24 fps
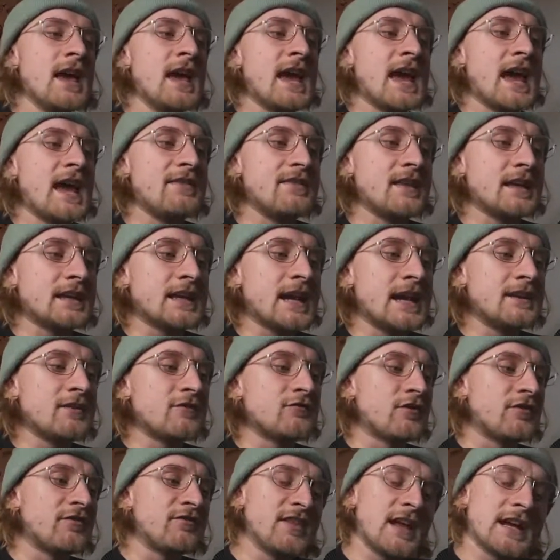And then kind of
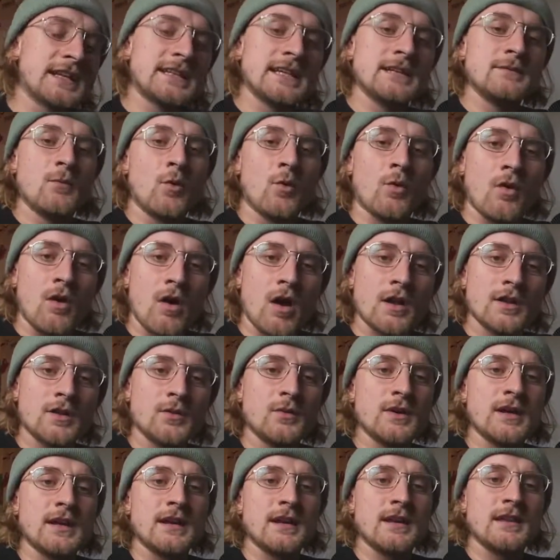reflecting more onto
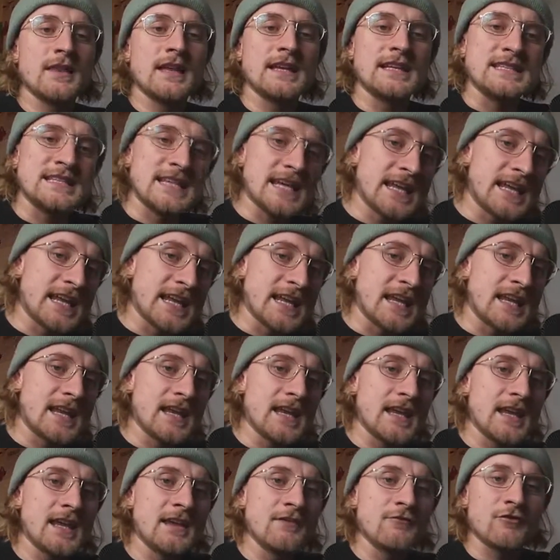it, they didn't.
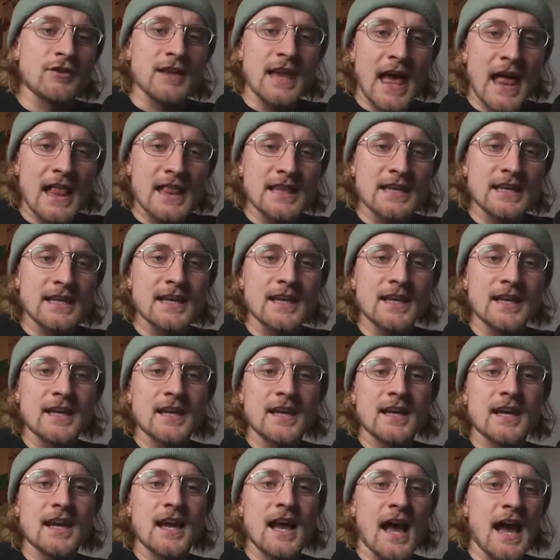In reality,
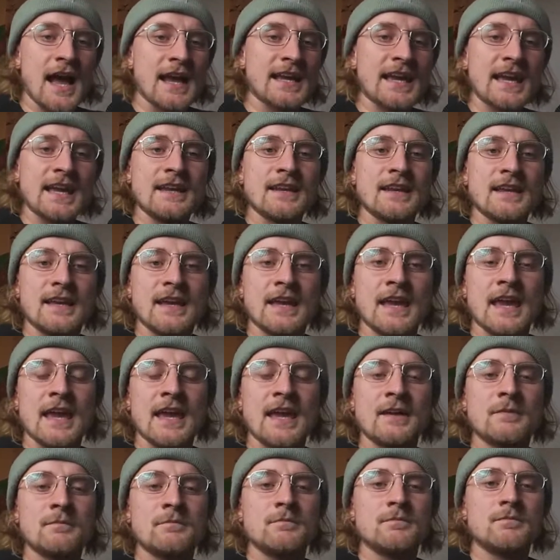I kind of
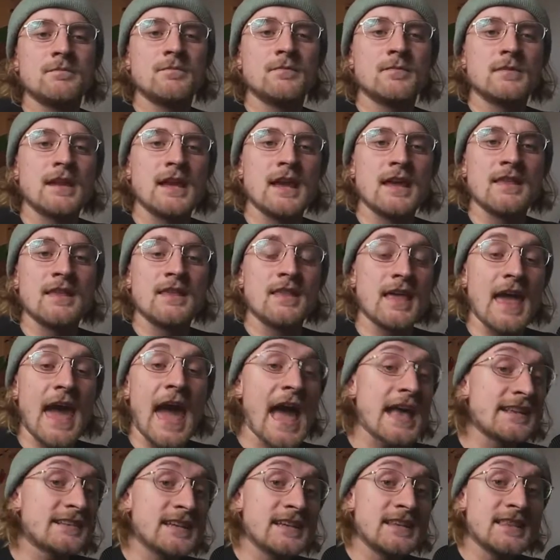came and
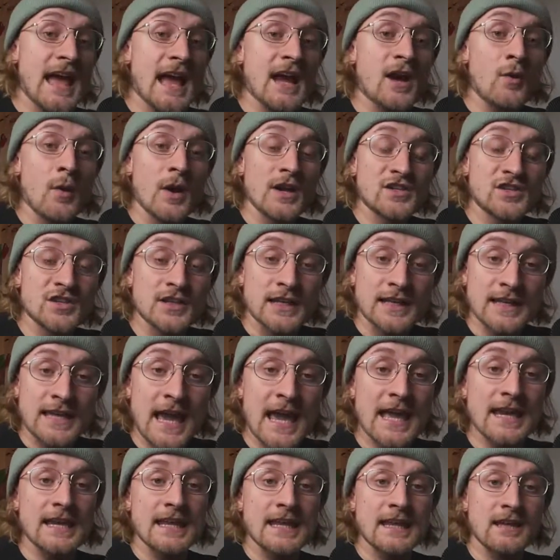asking that question
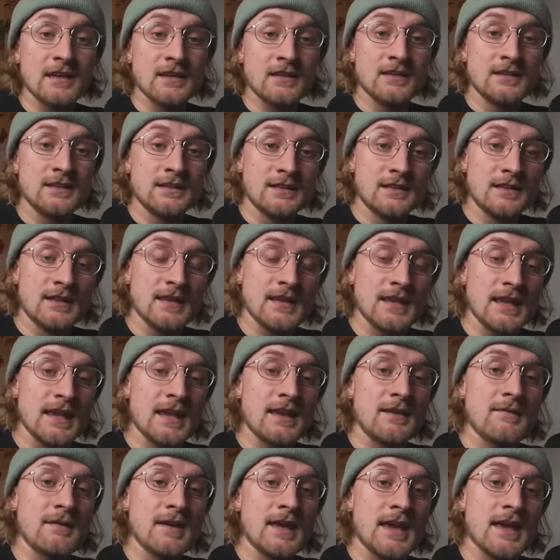again,
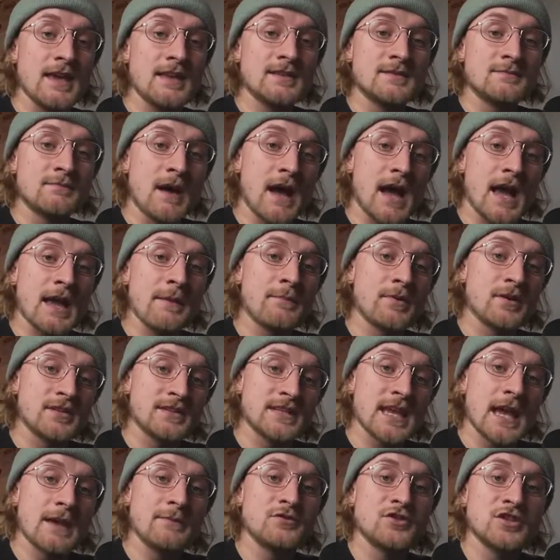is my
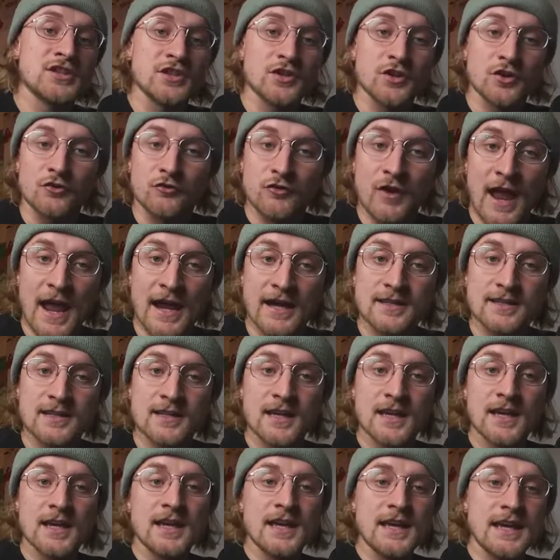perception correct?
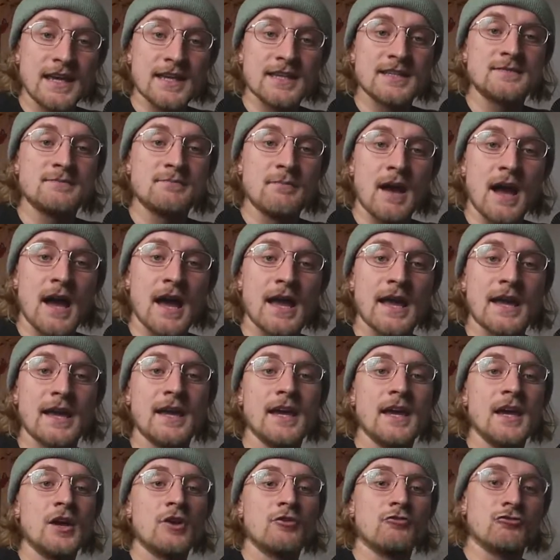Is my
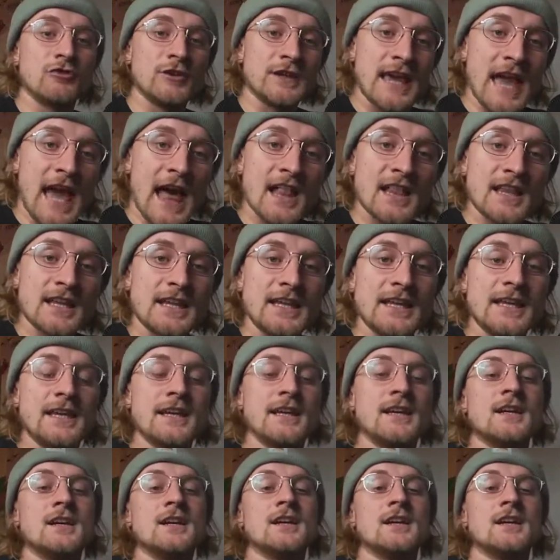reality